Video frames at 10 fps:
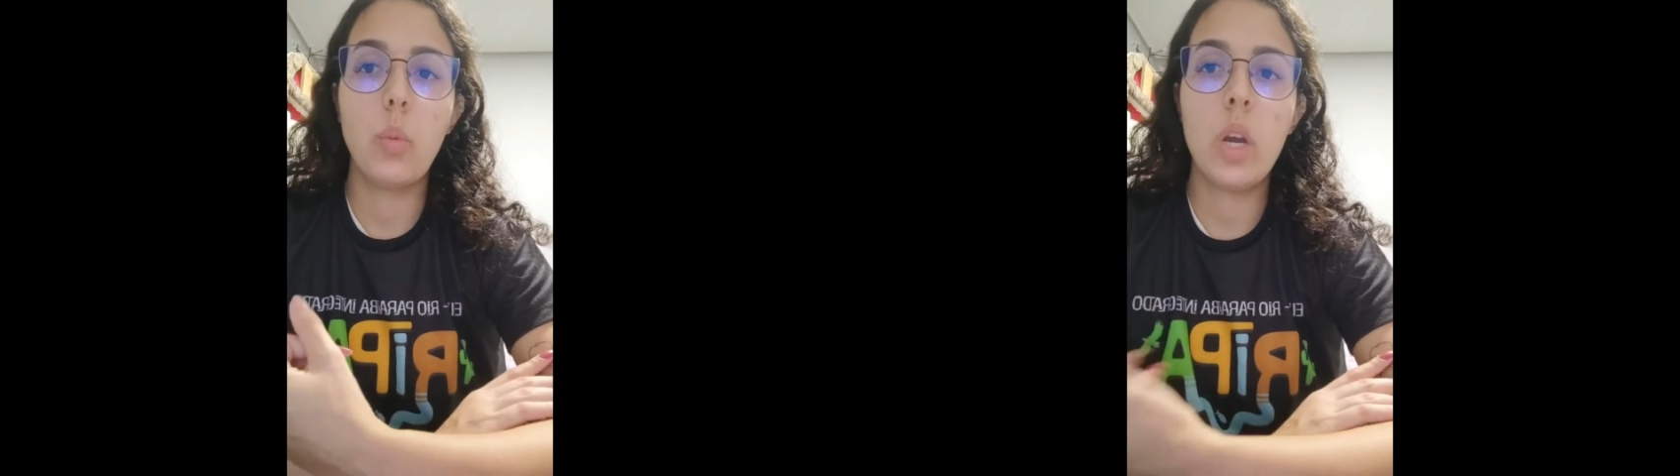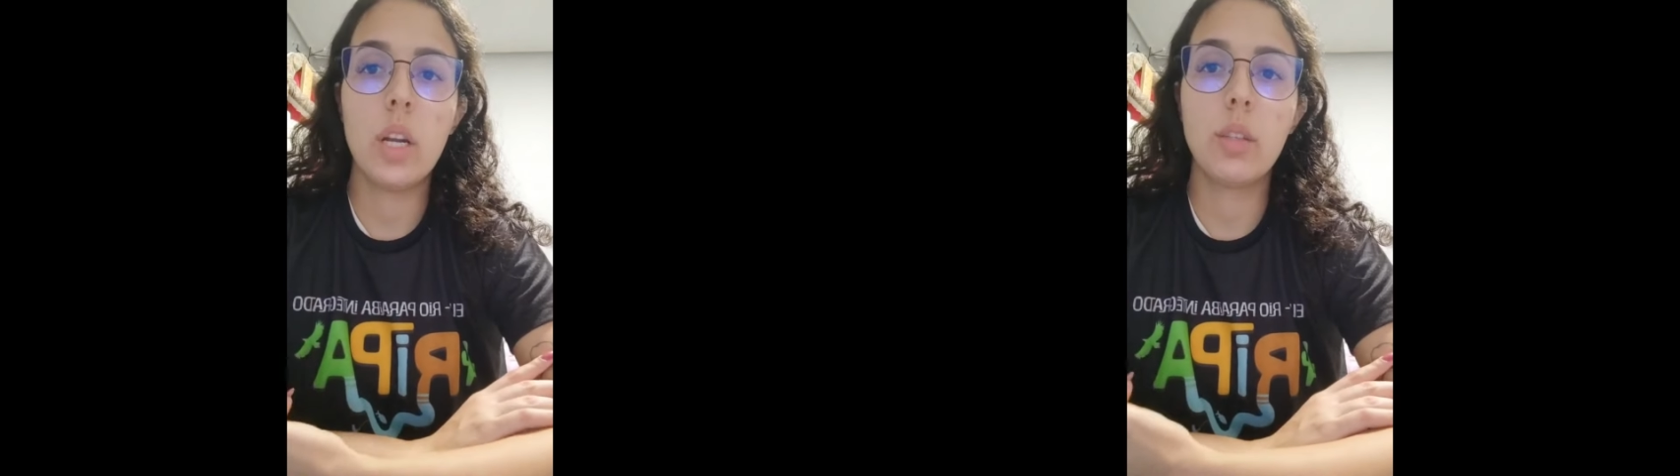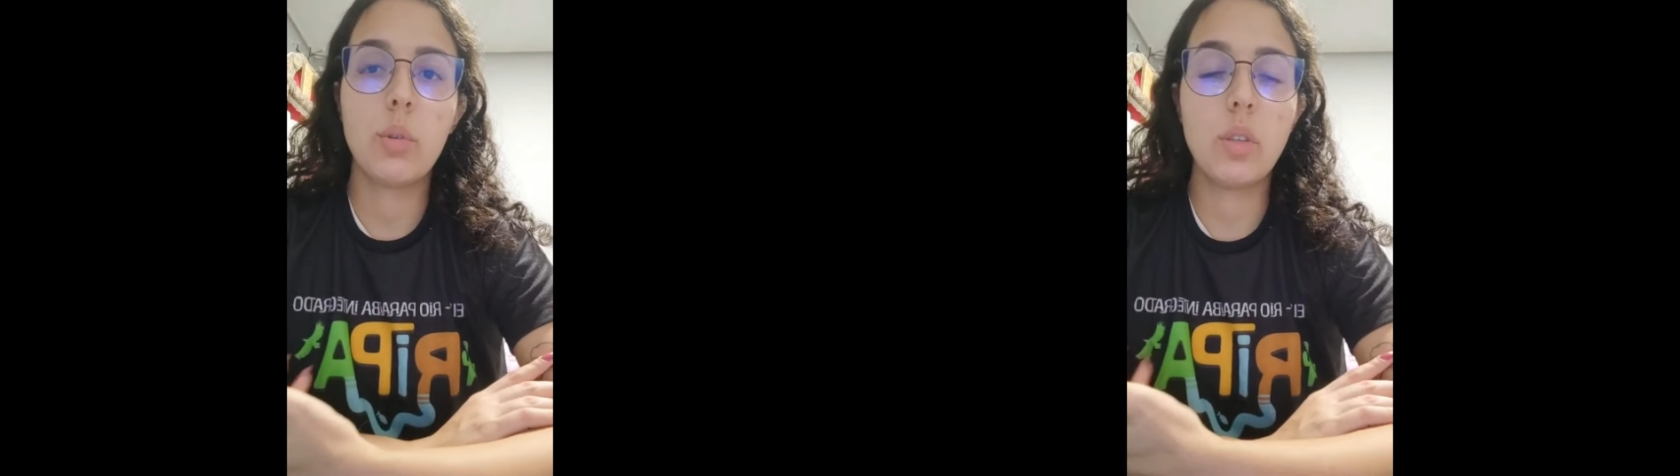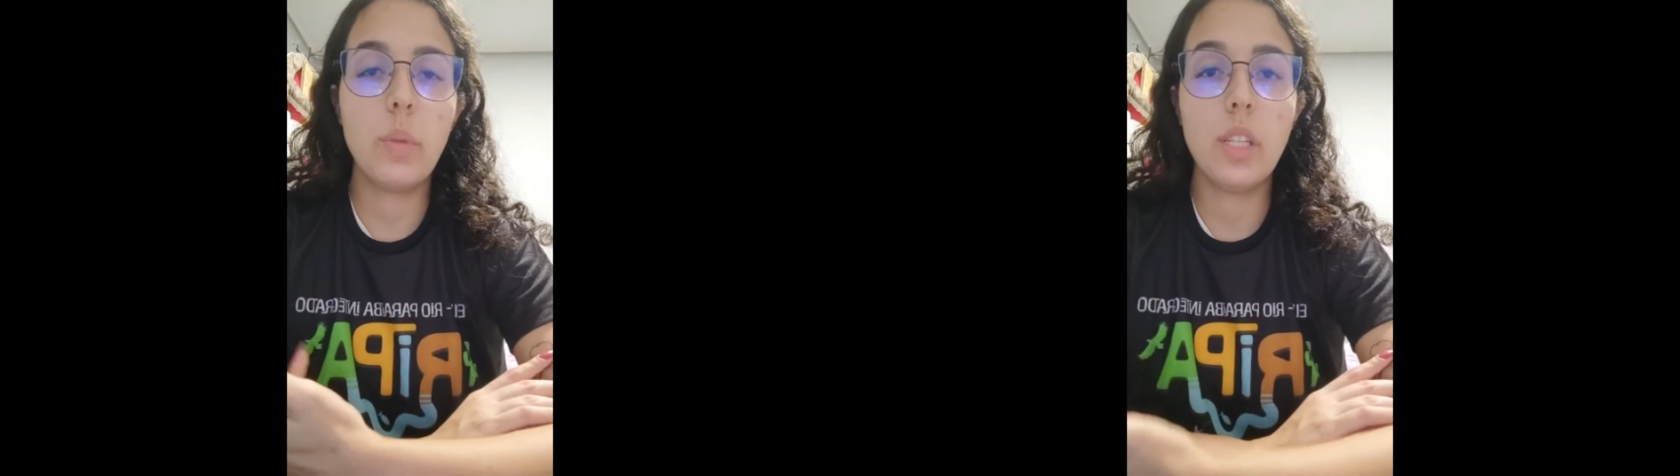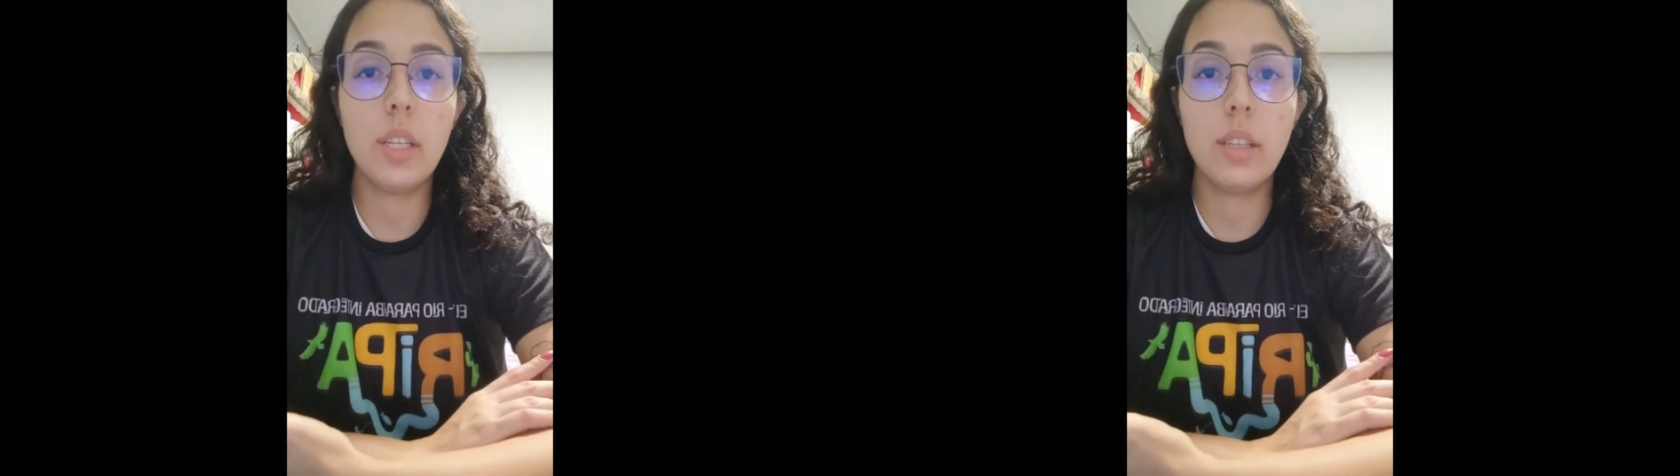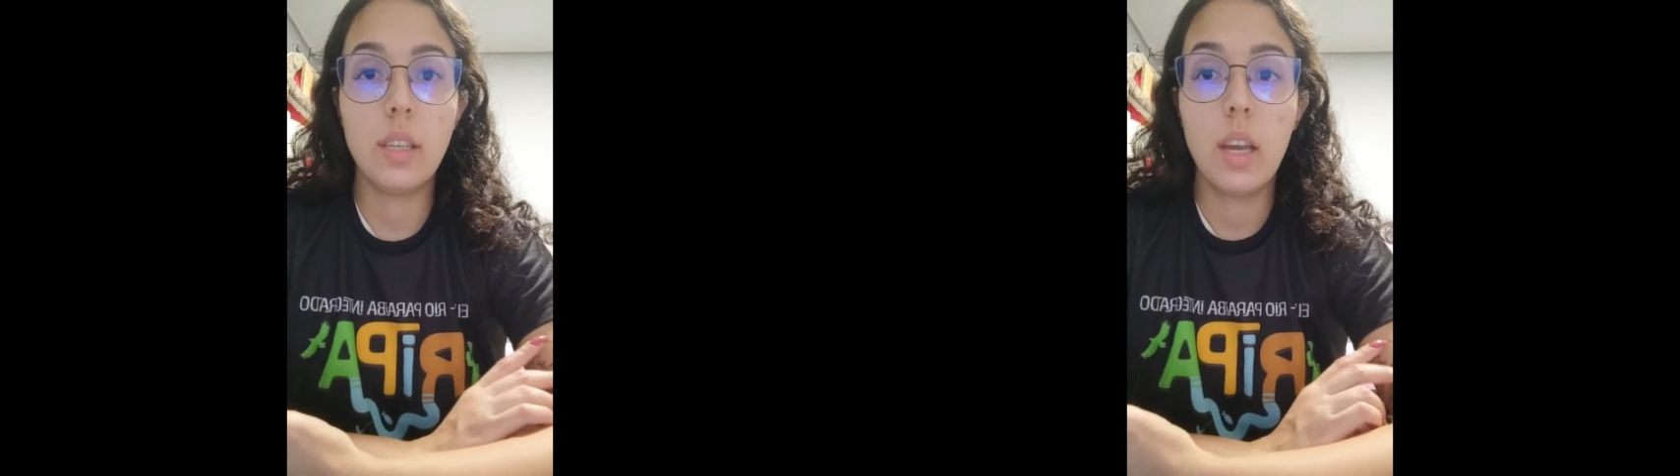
were transmitted